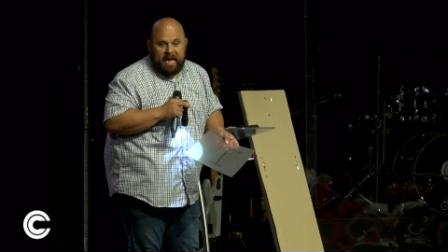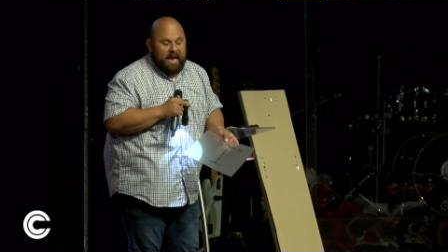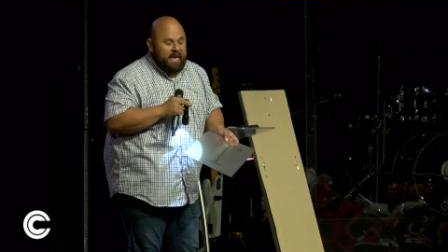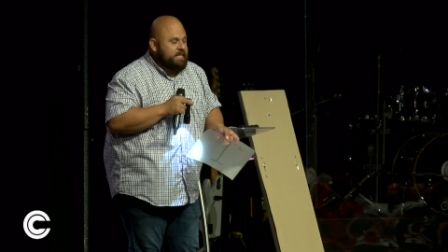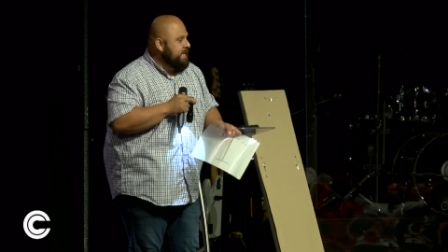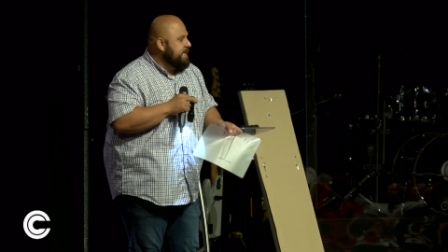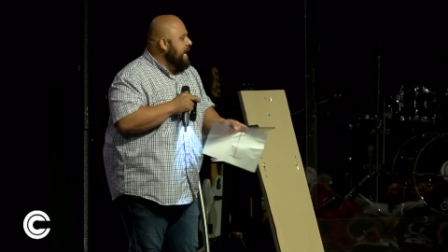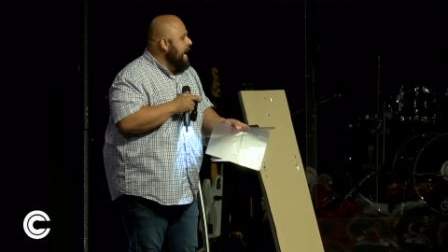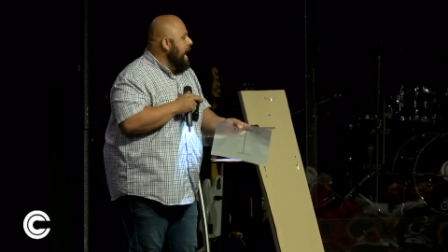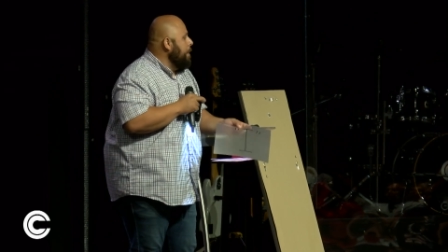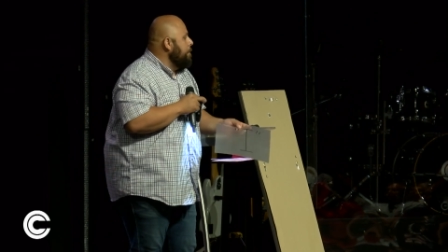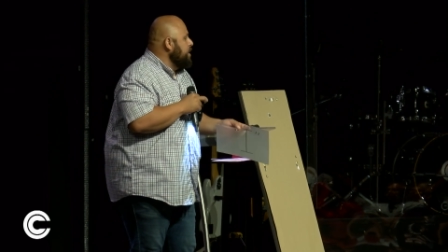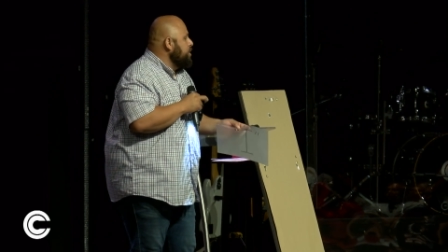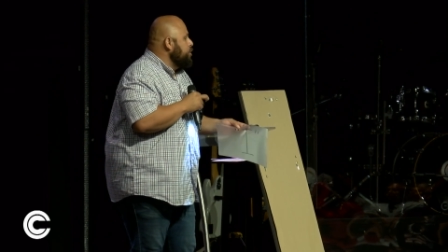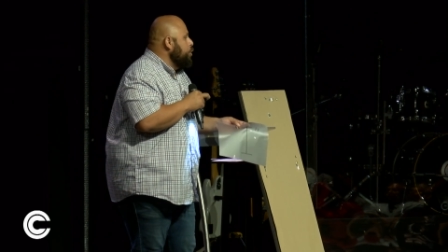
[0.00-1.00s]
He said,
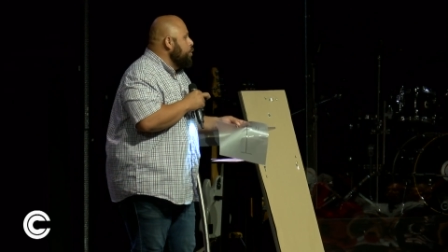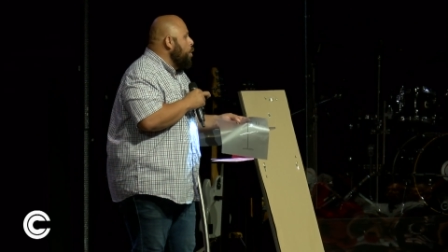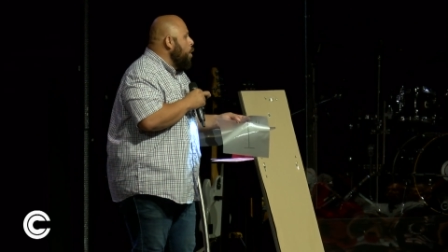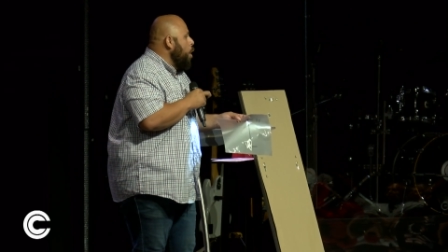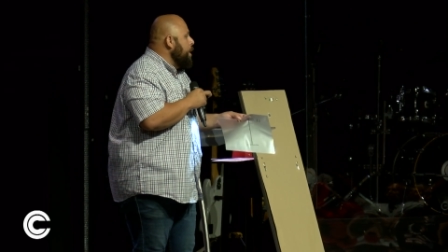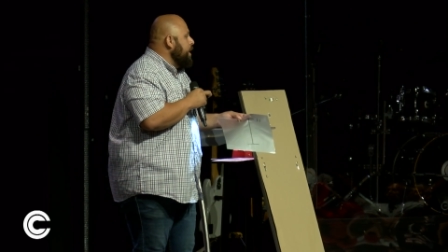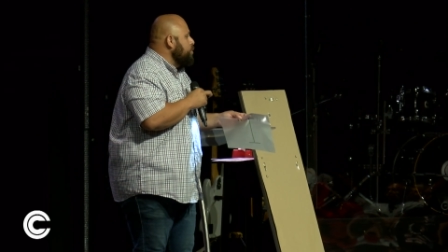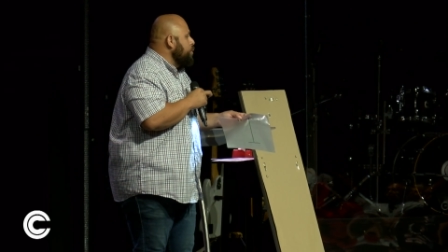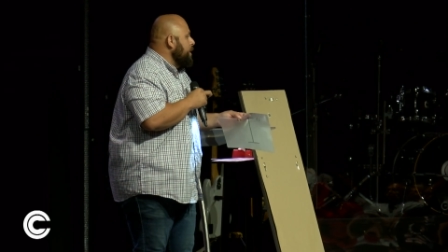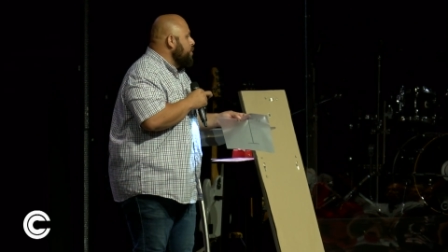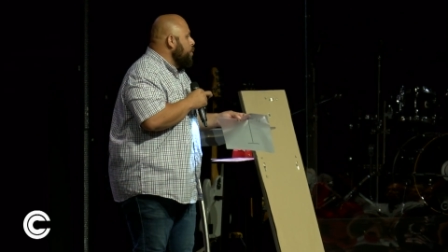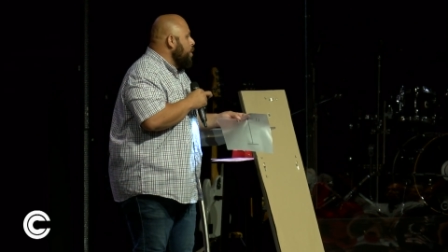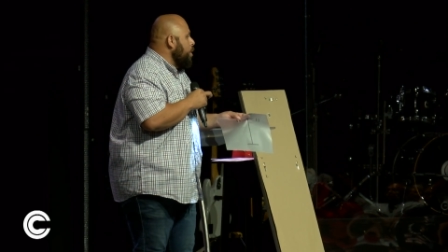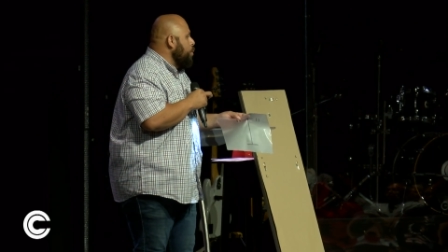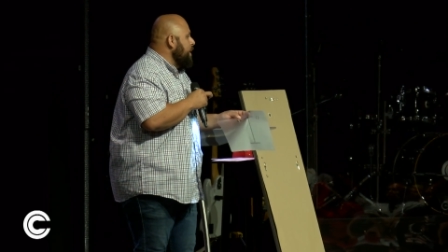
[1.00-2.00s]
yeah, but you always read
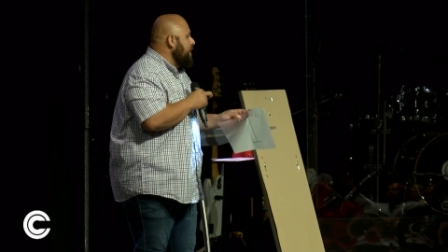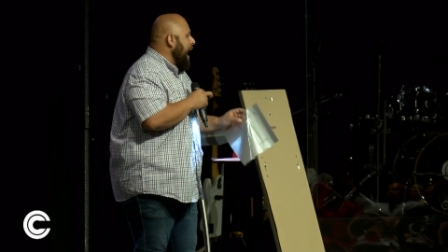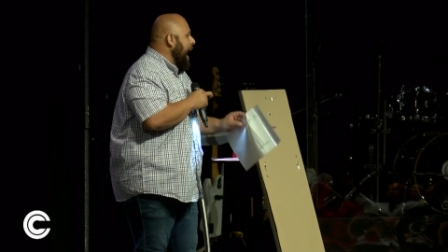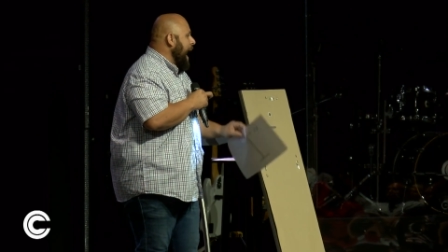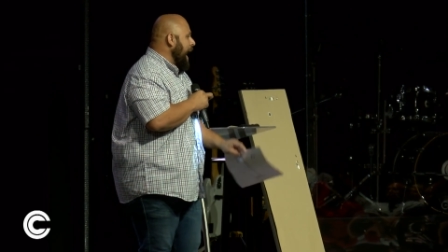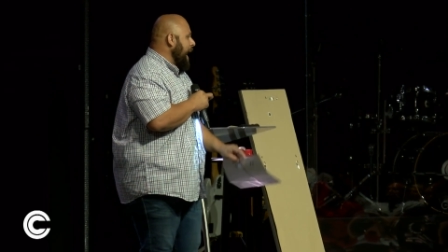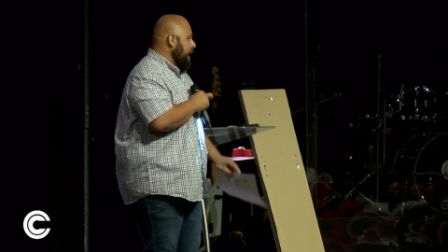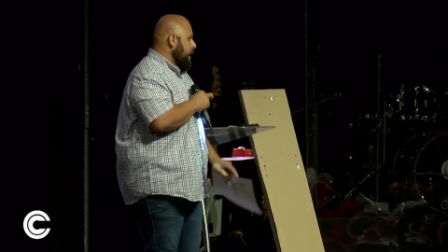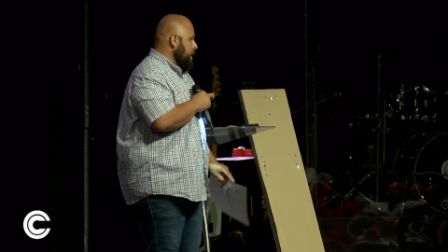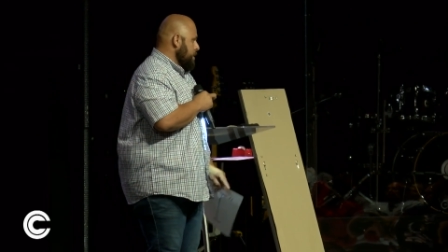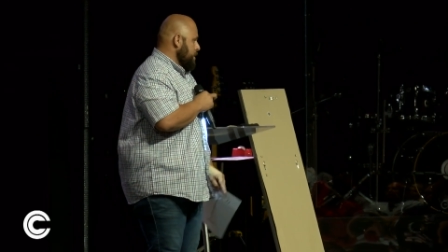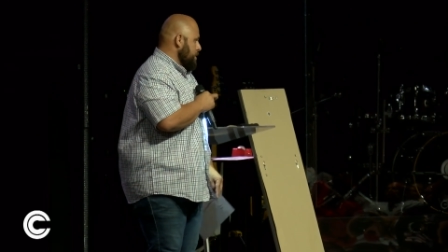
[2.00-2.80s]
the word with I.